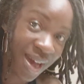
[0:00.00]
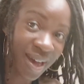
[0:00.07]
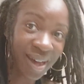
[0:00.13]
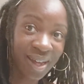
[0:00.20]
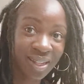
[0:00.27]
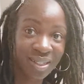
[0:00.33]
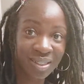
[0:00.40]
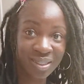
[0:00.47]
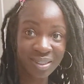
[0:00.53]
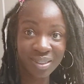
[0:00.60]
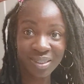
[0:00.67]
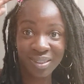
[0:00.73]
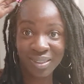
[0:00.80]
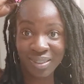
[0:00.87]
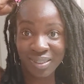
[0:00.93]
Holla.
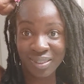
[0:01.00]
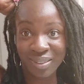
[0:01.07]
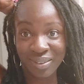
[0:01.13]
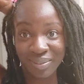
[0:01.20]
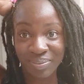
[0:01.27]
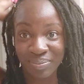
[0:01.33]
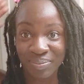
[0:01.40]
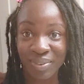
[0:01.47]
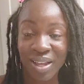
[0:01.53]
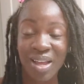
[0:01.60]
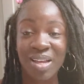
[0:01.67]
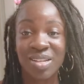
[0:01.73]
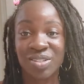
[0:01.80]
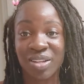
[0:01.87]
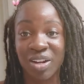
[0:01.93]

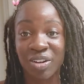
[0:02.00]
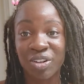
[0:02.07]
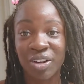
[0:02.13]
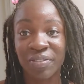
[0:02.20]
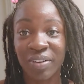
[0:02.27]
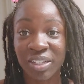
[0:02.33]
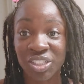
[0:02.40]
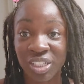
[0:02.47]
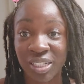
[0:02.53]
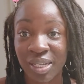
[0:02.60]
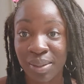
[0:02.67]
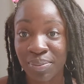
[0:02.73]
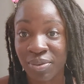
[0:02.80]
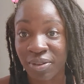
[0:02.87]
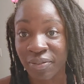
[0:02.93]
So I don't know if I should
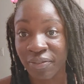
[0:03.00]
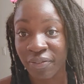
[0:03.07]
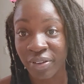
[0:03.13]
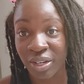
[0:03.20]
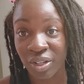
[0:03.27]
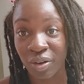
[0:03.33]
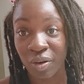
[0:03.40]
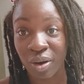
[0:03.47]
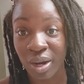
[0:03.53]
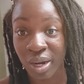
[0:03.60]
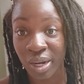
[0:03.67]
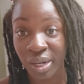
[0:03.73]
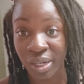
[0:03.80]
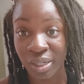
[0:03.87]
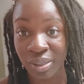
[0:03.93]
keep the video
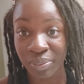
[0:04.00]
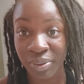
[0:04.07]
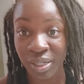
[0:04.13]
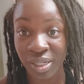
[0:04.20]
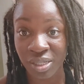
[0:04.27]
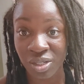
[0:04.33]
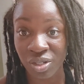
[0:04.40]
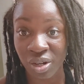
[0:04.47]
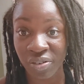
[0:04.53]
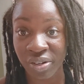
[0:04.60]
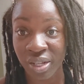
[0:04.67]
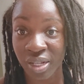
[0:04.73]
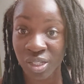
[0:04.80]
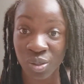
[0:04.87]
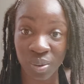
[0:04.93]
on because it's
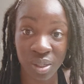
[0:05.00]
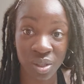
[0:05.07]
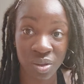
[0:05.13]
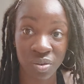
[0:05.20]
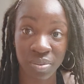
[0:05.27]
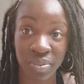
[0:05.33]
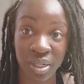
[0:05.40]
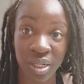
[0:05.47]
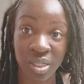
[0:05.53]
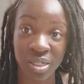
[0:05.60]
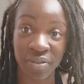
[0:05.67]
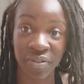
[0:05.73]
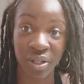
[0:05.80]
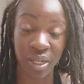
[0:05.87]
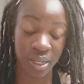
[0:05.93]
already at 23 minutes. I
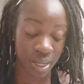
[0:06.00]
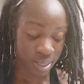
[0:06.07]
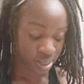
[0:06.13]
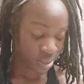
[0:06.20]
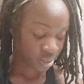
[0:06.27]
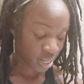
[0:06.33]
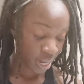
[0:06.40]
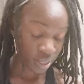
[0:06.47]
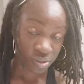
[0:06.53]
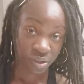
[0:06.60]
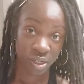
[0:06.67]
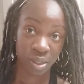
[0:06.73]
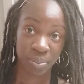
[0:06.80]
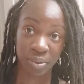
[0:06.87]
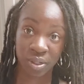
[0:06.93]
feel like I can doctor it
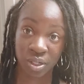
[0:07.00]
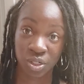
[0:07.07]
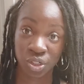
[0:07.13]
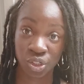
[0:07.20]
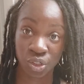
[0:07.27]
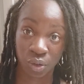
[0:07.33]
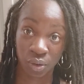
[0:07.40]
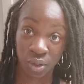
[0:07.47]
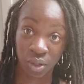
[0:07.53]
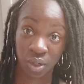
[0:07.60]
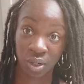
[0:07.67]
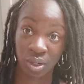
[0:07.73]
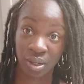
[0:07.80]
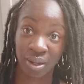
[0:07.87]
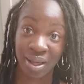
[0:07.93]
up and then show
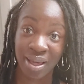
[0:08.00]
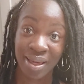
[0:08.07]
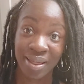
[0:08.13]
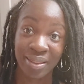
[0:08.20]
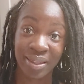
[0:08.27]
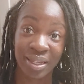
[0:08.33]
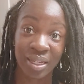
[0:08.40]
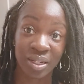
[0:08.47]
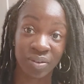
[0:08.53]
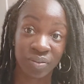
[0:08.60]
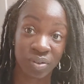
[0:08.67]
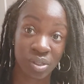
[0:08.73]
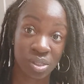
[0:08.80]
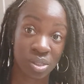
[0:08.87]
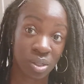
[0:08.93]
y'all the end
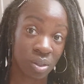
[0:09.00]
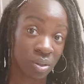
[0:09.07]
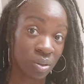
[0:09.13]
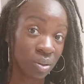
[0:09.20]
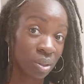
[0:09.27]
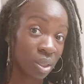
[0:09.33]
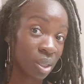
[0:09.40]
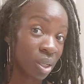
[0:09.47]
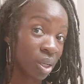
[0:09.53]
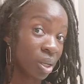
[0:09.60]
result.